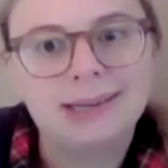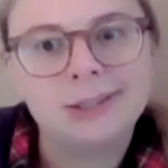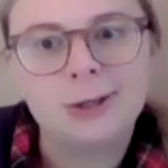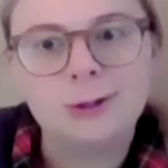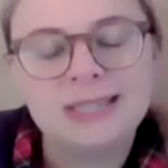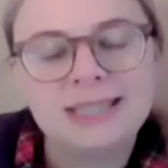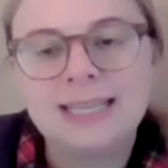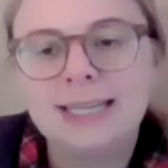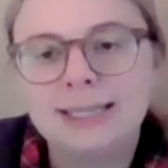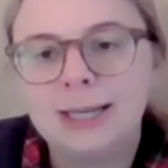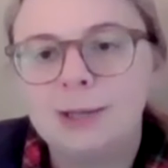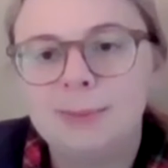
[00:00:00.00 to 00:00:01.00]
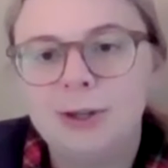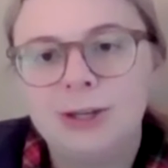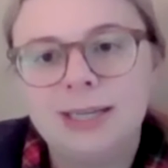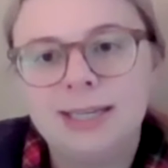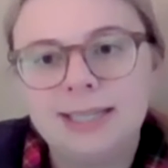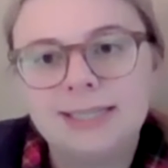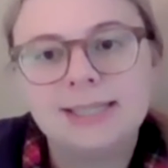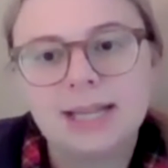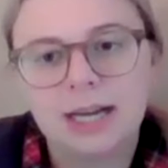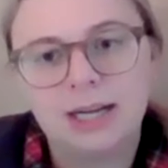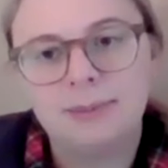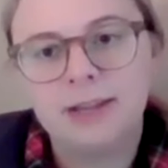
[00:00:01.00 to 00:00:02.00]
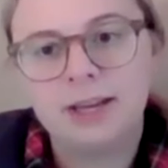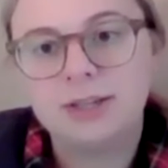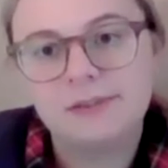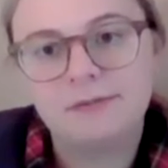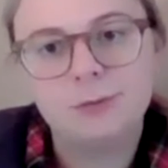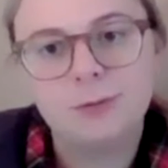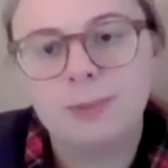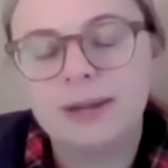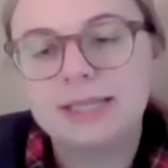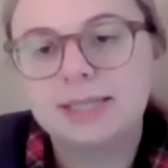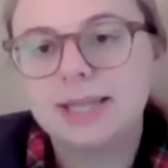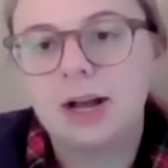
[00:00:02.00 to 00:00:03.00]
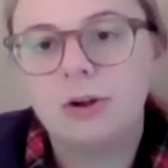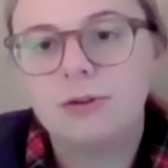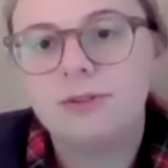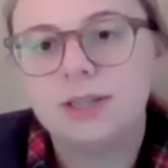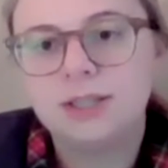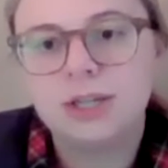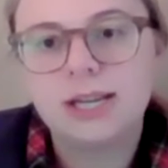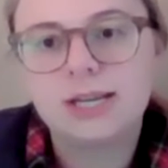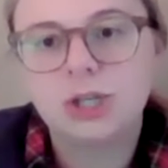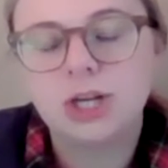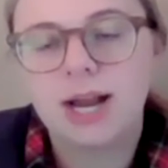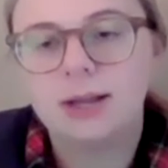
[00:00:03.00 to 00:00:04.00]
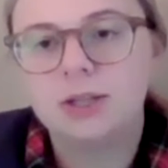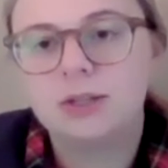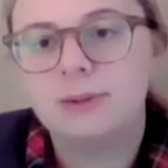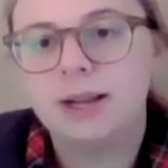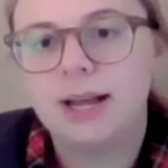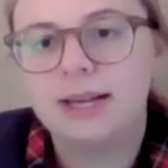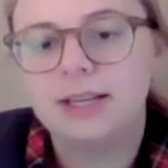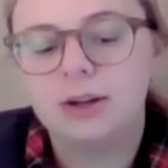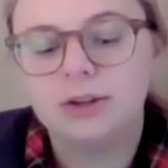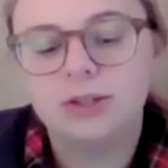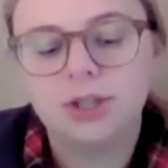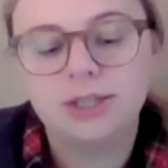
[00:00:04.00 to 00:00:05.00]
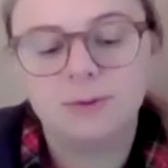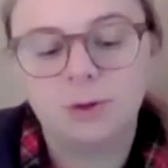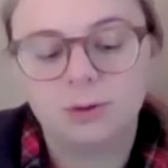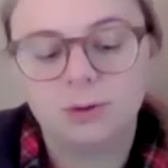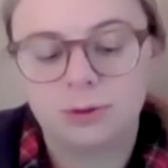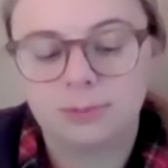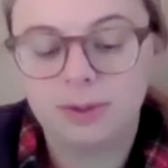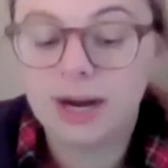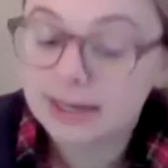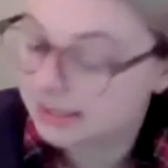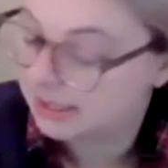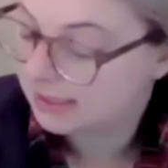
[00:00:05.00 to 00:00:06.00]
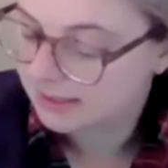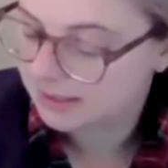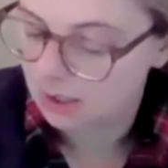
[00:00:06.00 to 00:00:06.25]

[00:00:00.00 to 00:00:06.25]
closely in communities that are different from myself and challenge my ideologies of cultural practice.